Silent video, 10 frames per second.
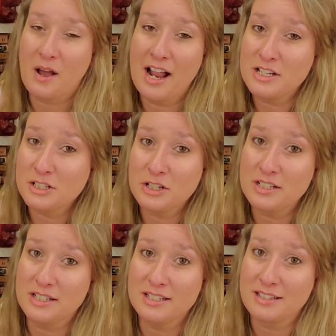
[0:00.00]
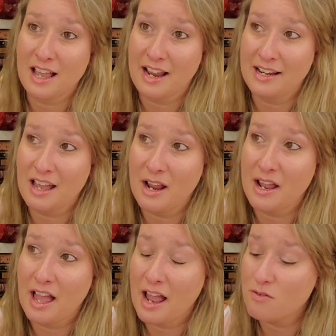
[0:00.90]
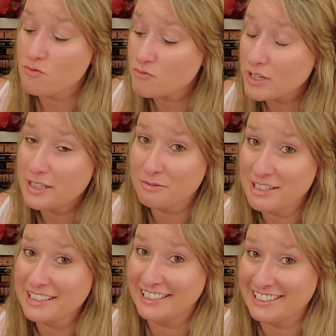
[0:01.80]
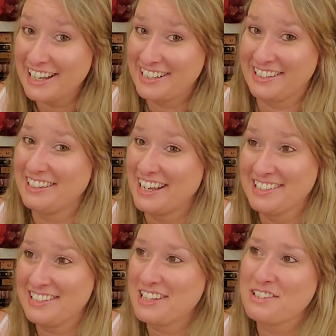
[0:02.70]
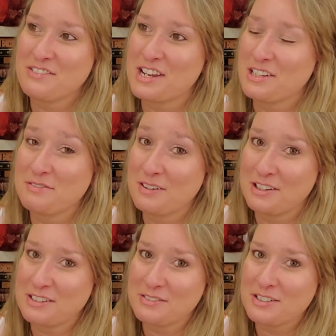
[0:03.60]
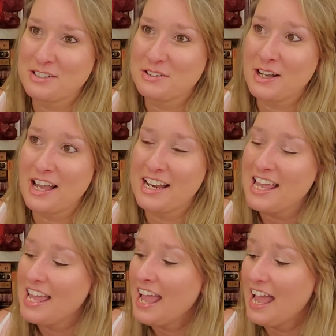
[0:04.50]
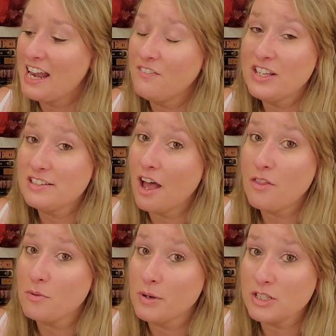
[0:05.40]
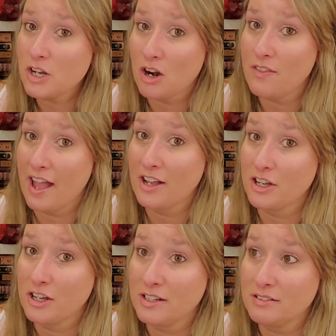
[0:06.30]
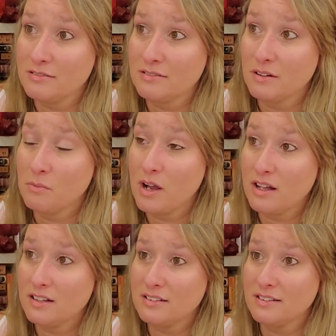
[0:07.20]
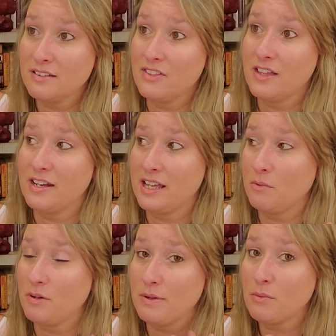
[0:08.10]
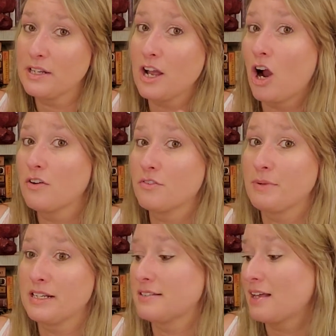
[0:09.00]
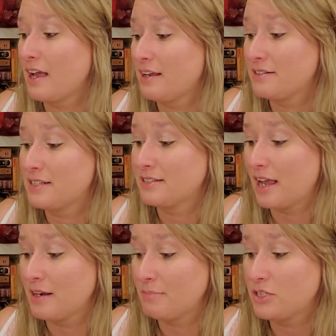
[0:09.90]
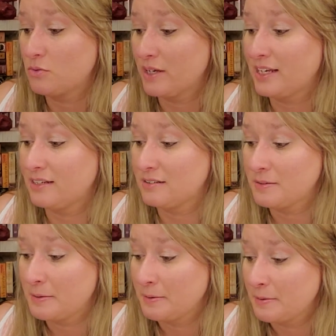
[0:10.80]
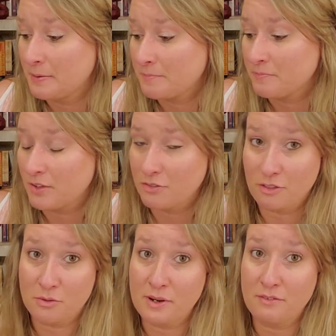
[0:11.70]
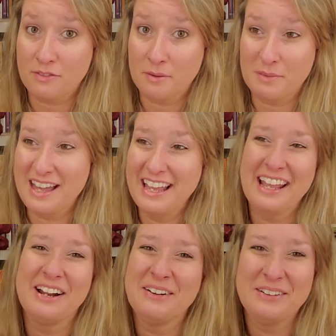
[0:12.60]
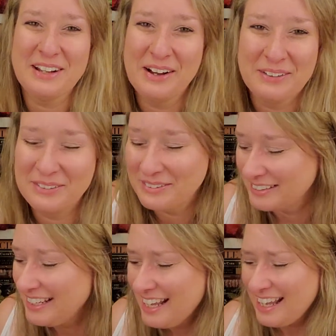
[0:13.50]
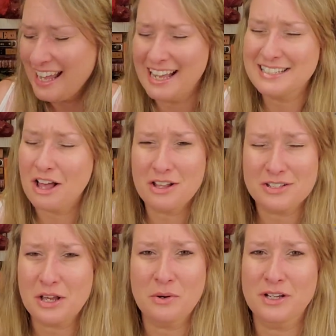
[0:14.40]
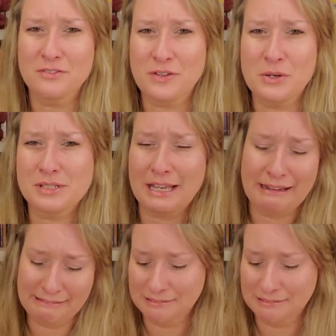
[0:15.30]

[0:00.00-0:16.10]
I just couldn't decide. I, I really, really liked The Last Days of Jack Sparks. It was so good, and if his other books are that good, well, then it would be really hard for me to decide, decide between the three of them. I don't know. It's all so confusing.